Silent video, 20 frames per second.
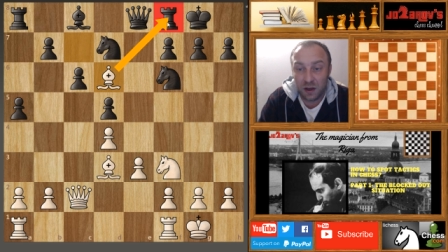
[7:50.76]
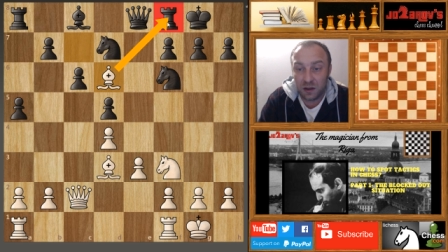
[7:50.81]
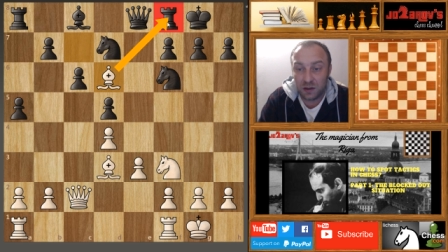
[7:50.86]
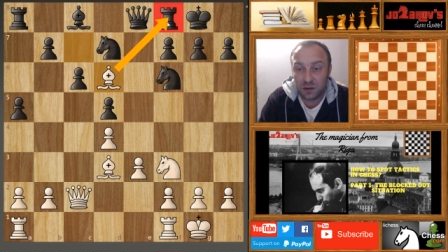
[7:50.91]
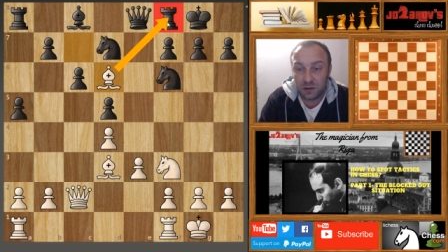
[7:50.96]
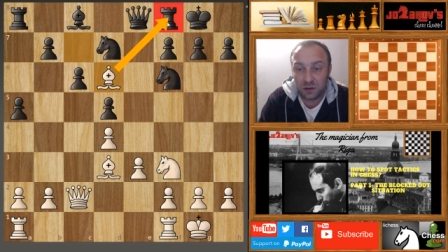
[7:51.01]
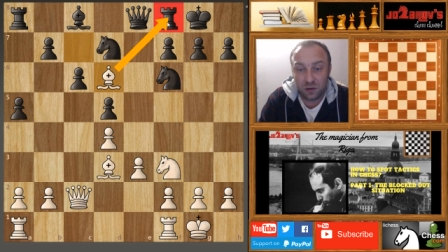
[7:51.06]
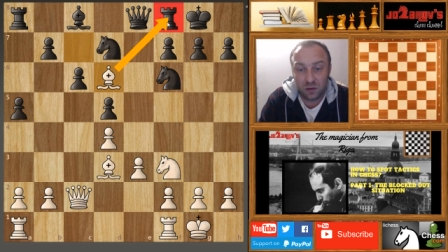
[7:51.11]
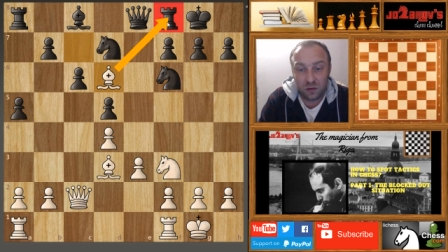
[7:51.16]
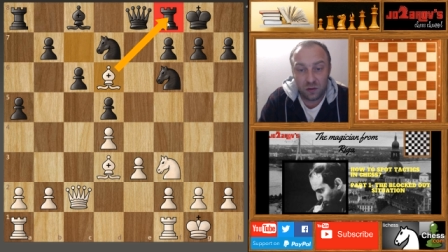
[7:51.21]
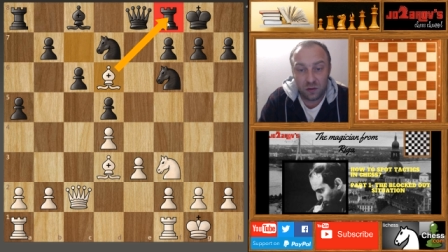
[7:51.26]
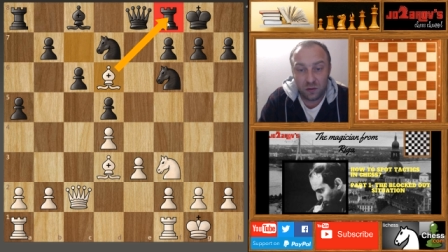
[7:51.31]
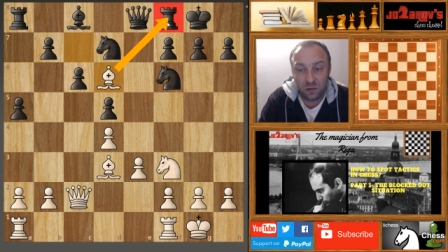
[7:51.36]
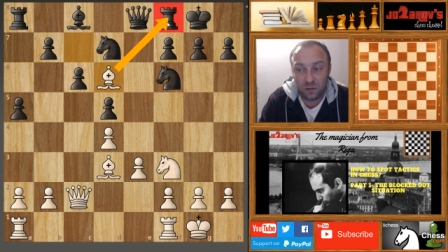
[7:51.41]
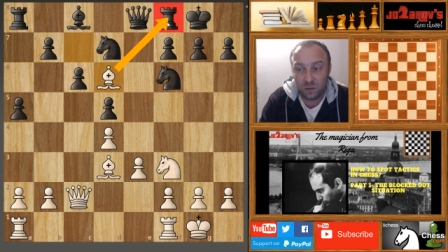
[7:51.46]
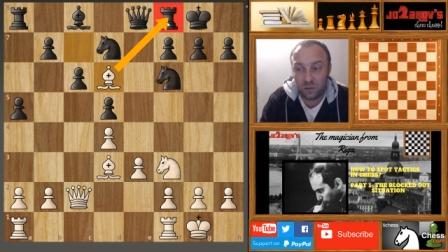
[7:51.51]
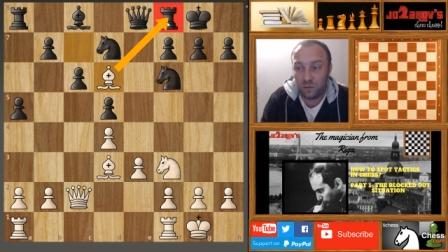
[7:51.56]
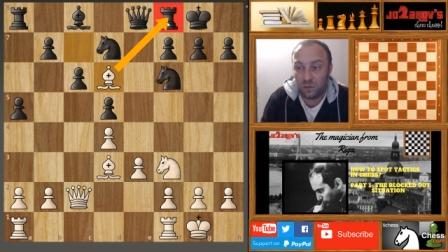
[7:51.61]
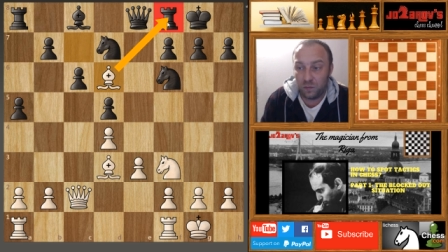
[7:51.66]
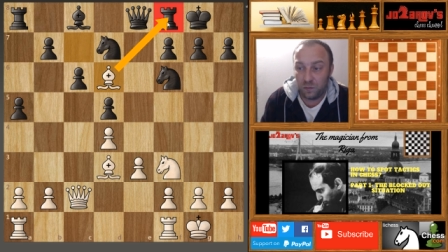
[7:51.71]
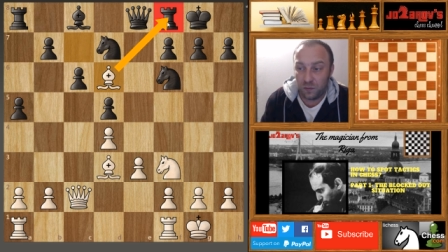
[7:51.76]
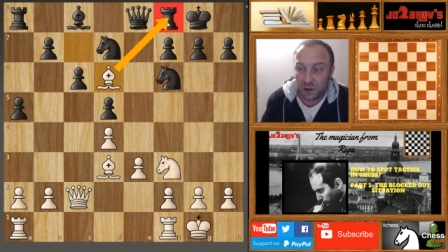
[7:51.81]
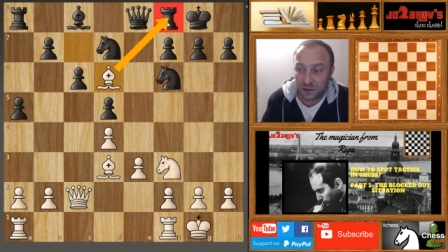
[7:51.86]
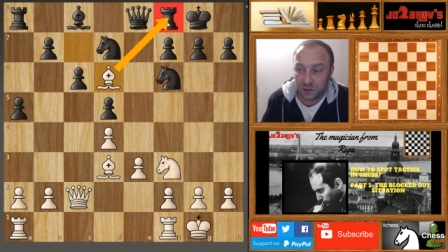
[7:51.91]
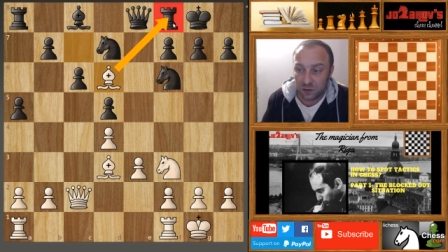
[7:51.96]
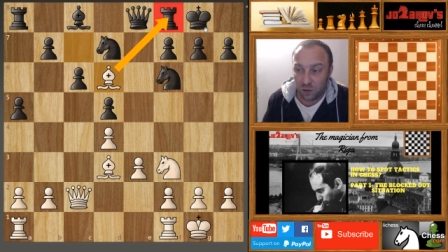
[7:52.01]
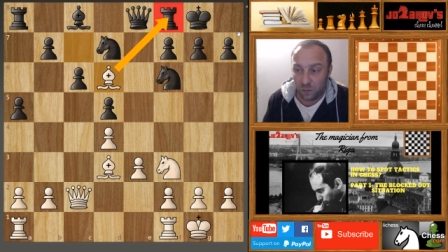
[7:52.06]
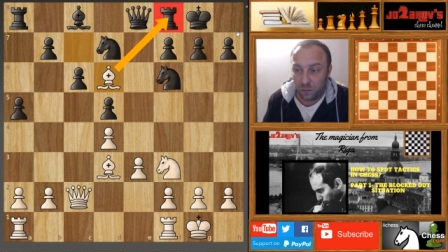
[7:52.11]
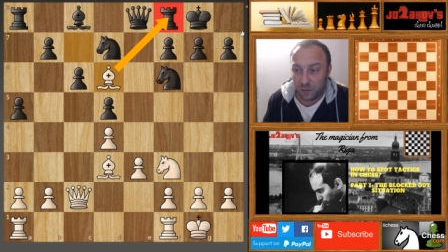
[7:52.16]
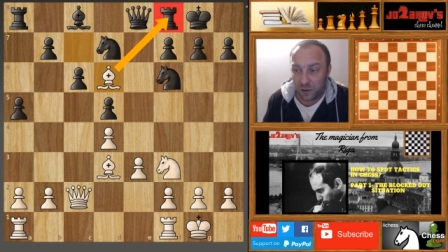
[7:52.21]
So
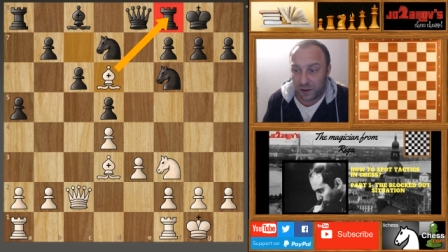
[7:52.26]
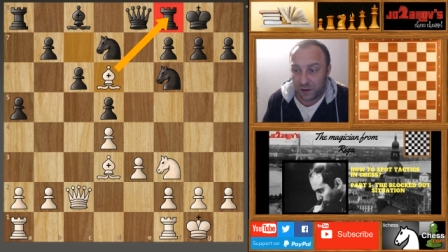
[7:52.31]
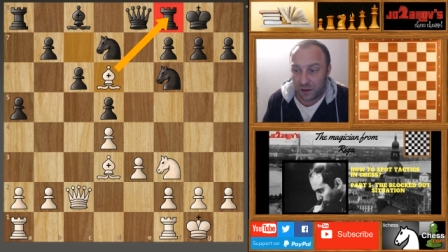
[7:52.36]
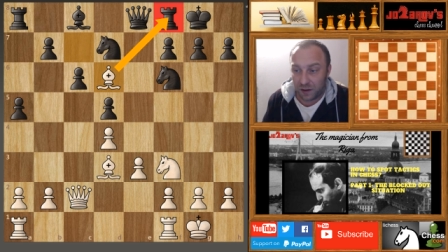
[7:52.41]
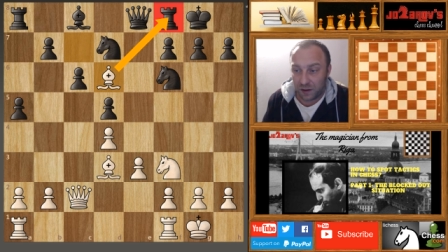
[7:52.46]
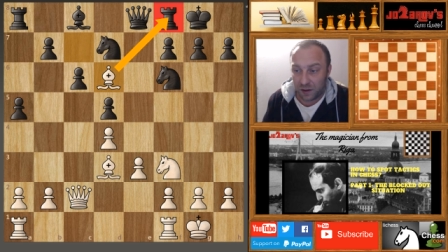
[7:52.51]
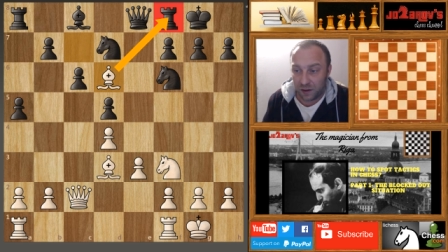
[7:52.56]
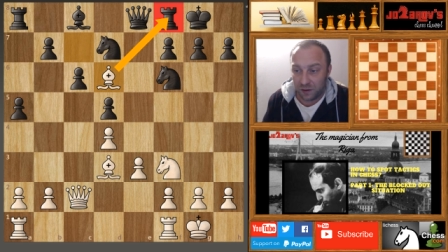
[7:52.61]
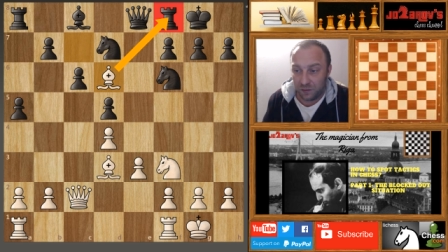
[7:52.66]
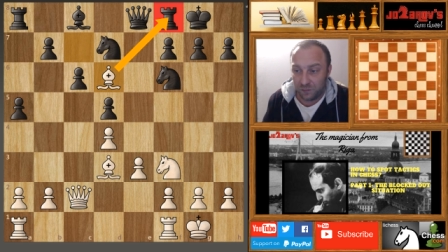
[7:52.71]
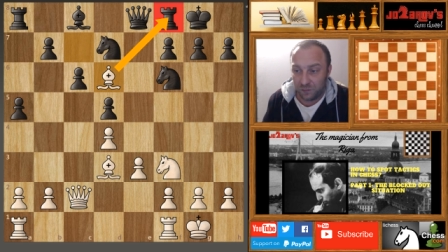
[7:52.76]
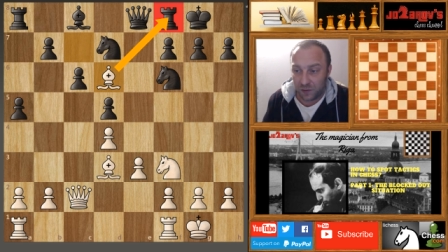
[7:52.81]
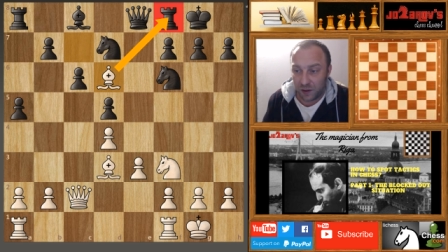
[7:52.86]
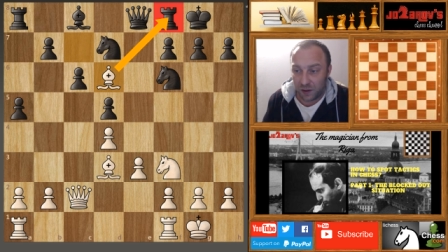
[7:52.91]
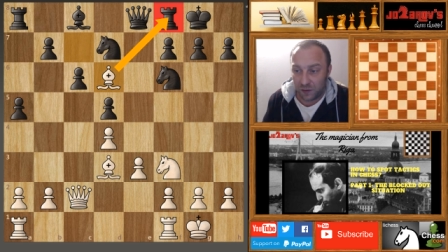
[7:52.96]
let's go back again